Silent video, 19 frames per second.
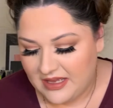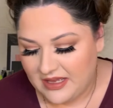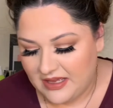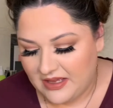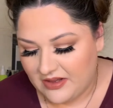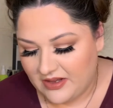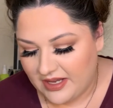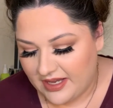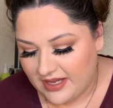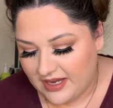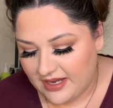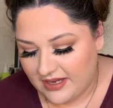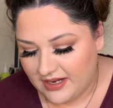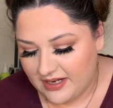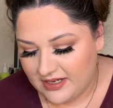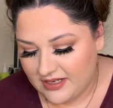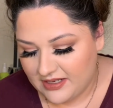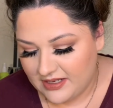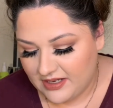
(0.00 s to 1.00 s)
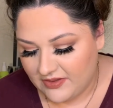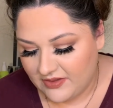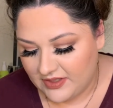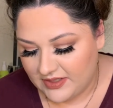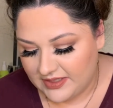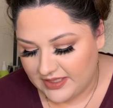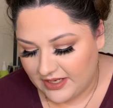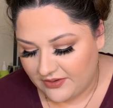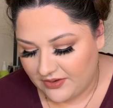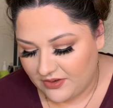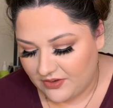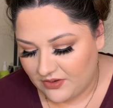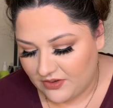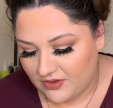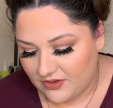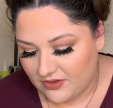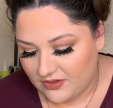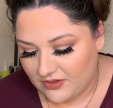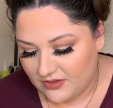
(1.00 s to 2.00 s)
Okay, yeah, I didn't cut these down at
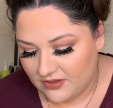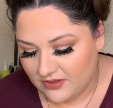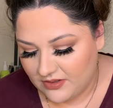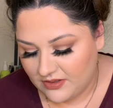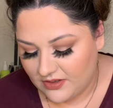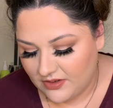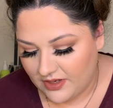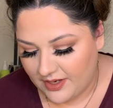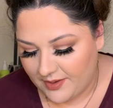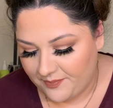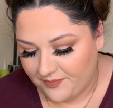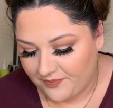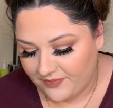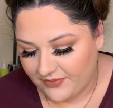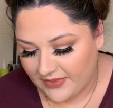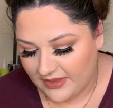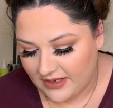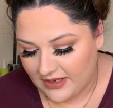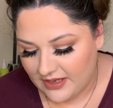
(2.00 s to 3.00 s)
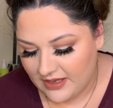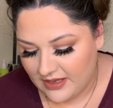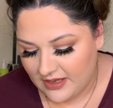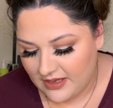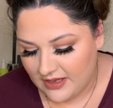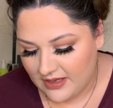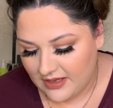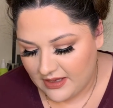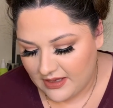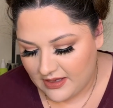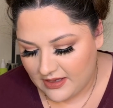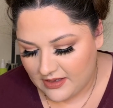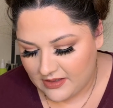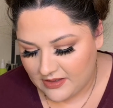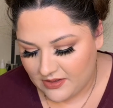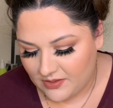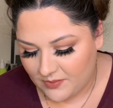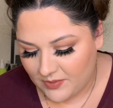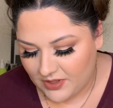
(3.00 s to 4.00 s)
all. Okay,
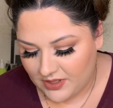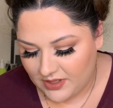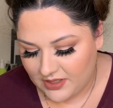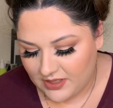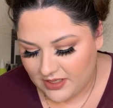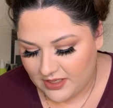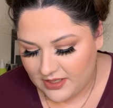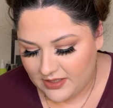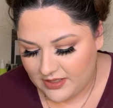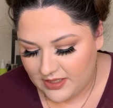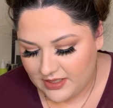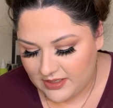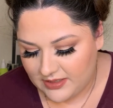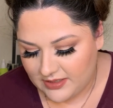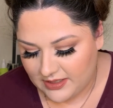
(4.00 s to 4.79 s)
I'm gonna cut these